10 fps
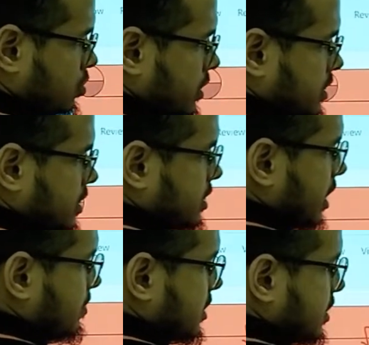2 is the
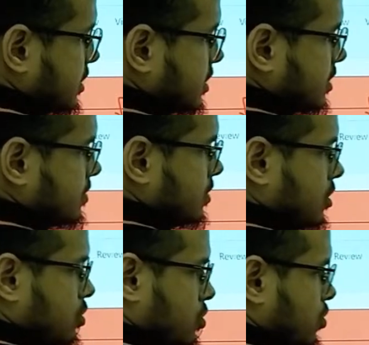same as this
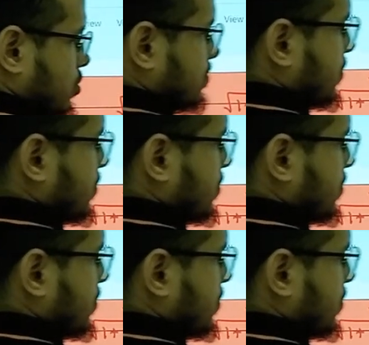root 2.